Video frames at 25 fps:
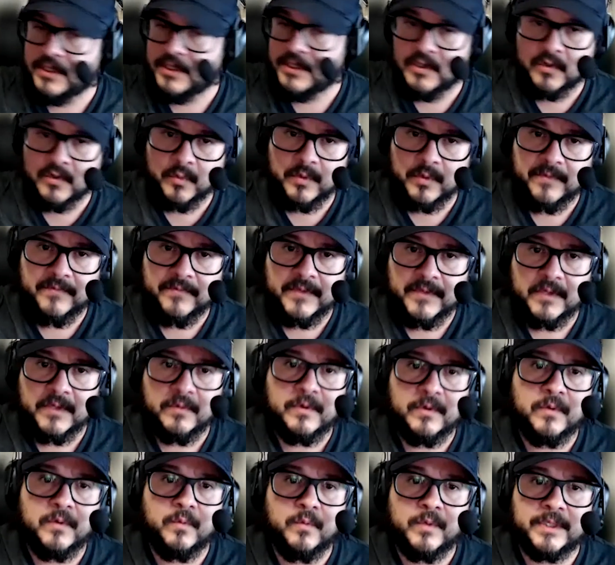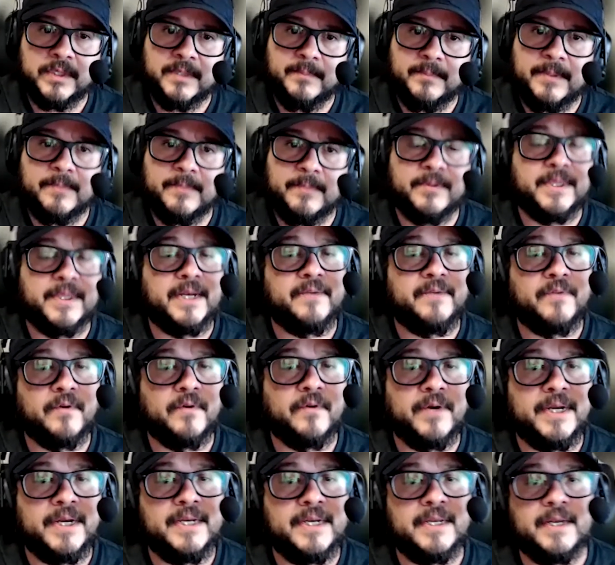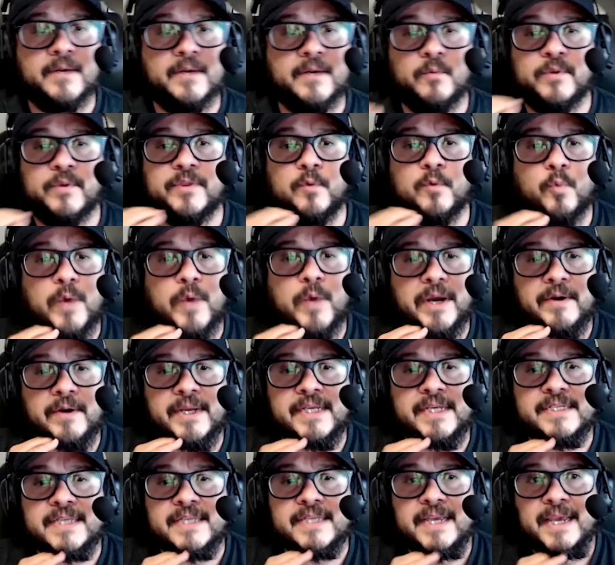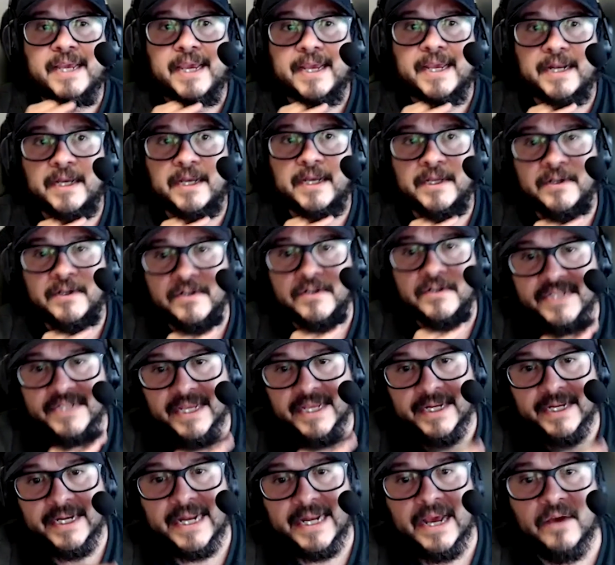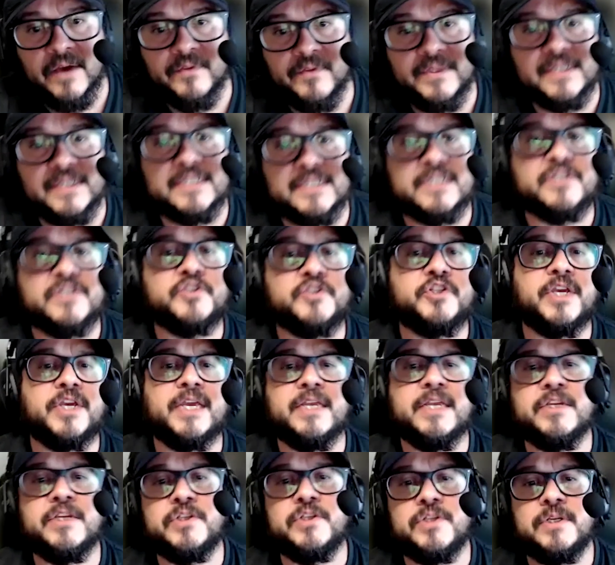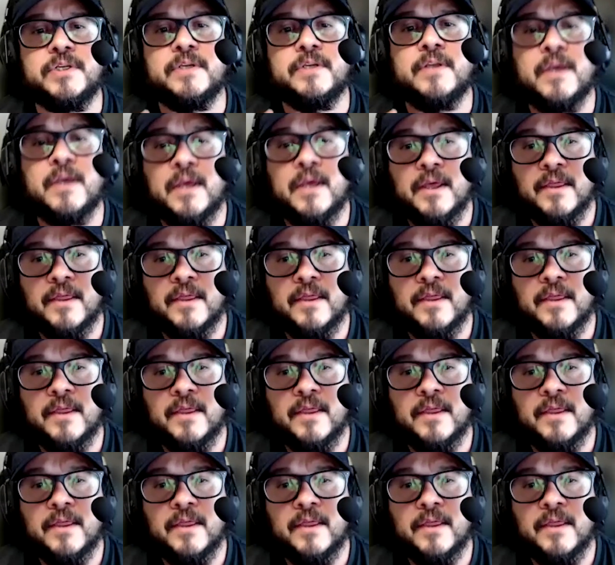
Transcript: you're reviewing with the people that have already done it with awareness and understanding how this is changing